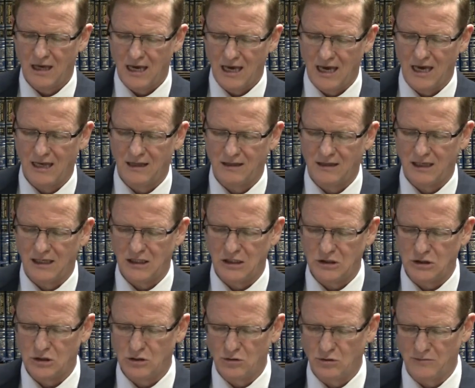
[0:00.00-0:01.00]
and
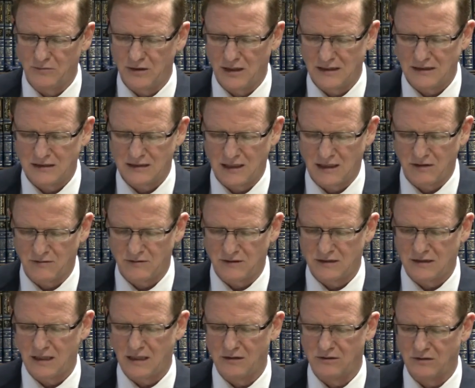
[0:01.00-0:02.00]
assume non-sacred
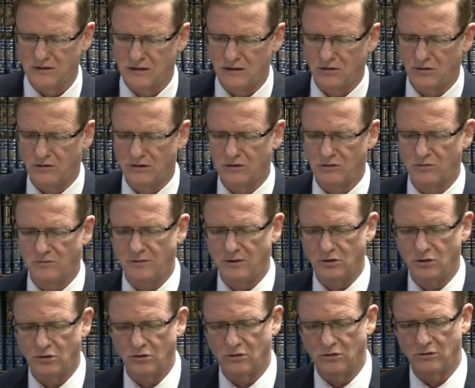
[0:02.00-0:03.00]
status in order to be
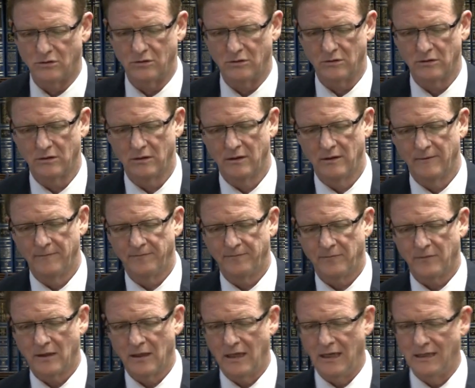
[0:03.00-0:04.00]
shorn
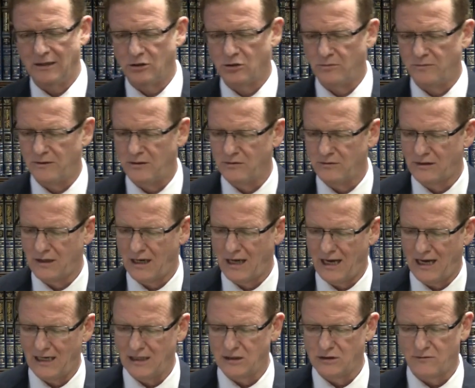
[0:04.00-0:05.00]
and to be
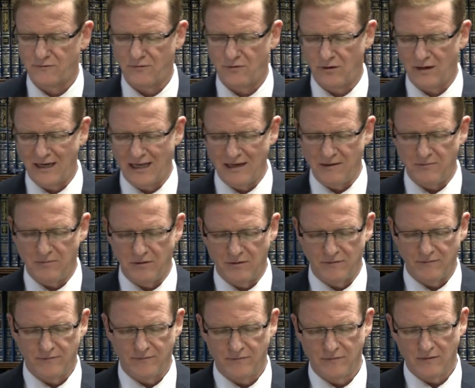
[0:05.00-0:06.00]
utilized for labor.
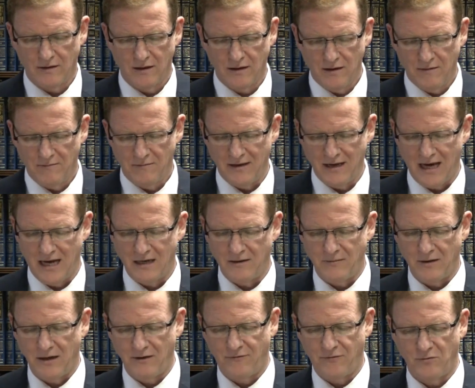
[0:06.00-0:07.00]
Menah hanei
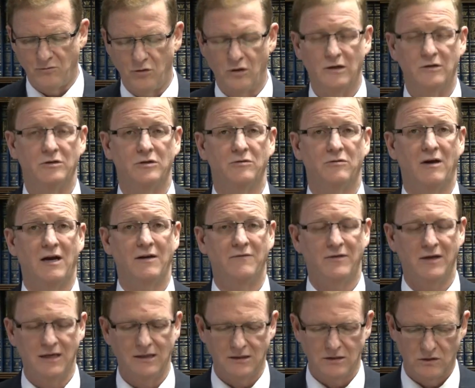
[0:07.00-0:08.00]
milir, from where we
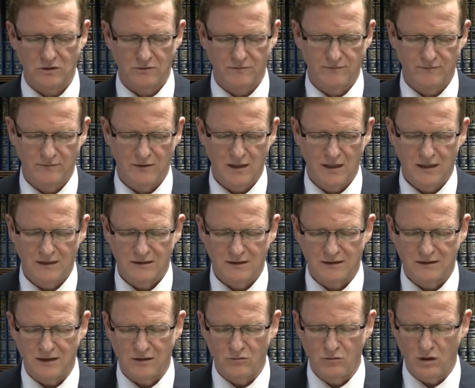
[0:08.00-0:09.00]
derive this? The
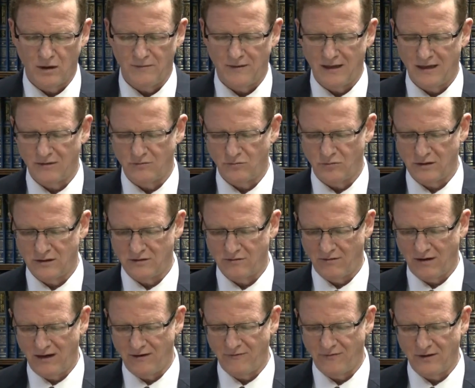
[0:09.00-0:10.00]
tanura banan, we
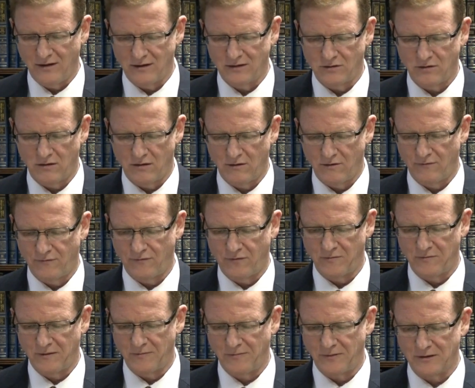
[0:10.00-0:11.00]
derive his
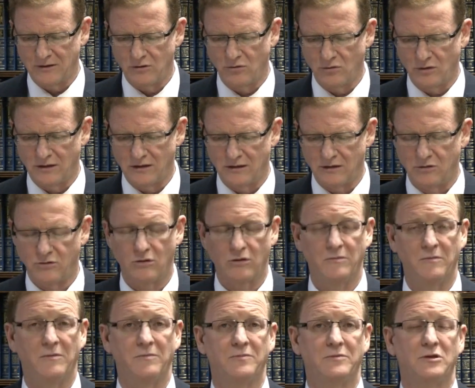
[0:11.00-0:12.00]
from the Pasuk in
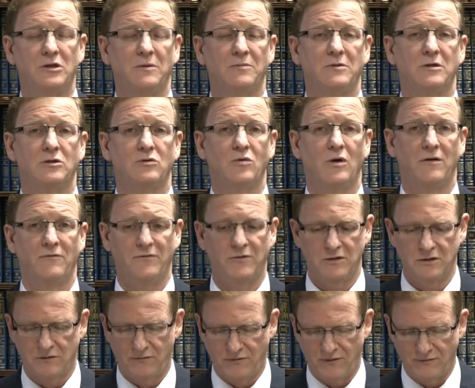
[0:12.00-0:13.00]
Deuteronomy chapter 12,
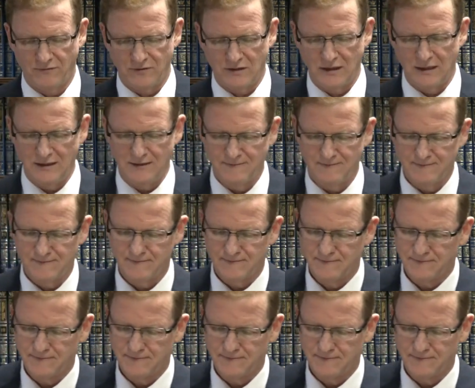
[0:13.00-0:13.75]
verse 15.